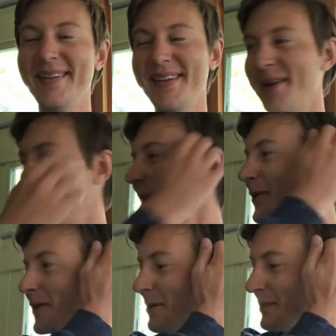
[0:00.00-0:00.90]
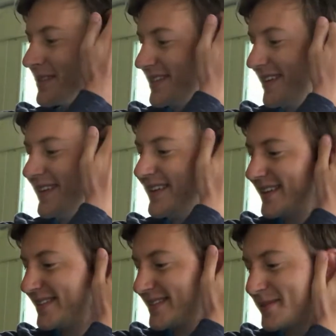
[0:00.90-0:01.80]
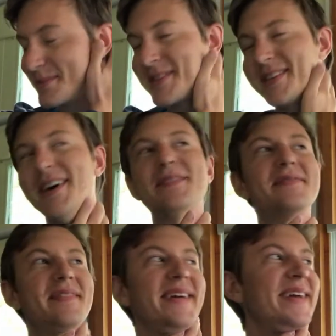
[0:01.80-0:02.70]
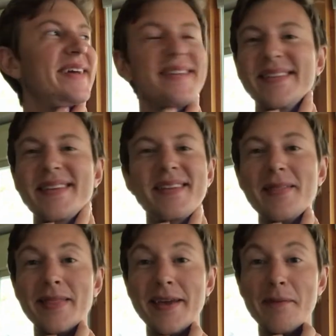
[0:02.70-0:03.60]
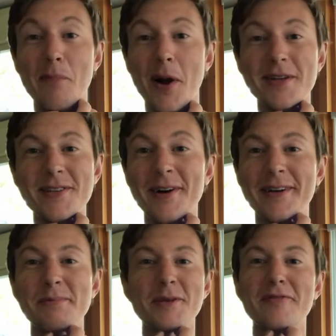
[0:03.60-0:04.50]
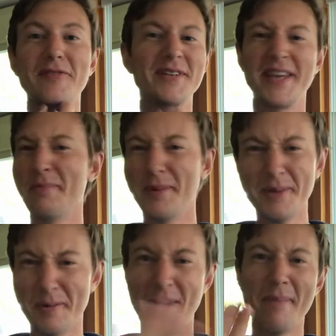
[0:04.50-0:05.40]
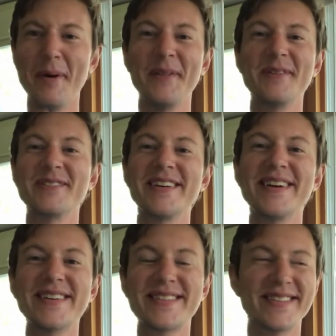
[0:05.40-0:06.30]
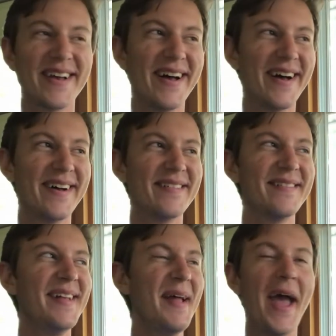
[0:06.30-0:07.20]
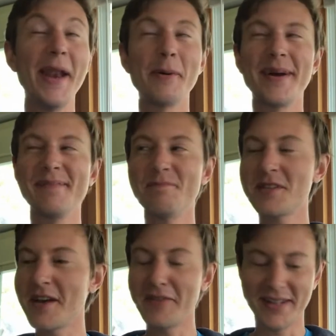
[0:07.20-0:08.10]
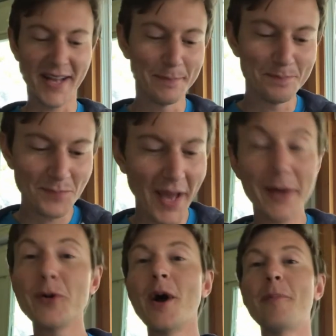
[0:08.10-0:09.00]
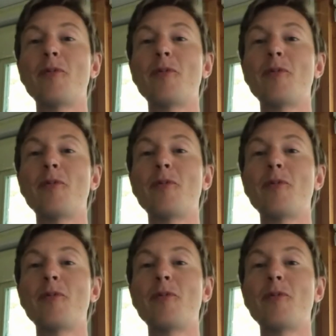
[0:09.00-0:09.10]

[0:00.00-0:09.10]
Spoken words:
you know, I grew up listening to some stuff, like Linkin Park song comes on, for example. I'm going to rap all those lyrics. Anyway, stuff like that. I grew up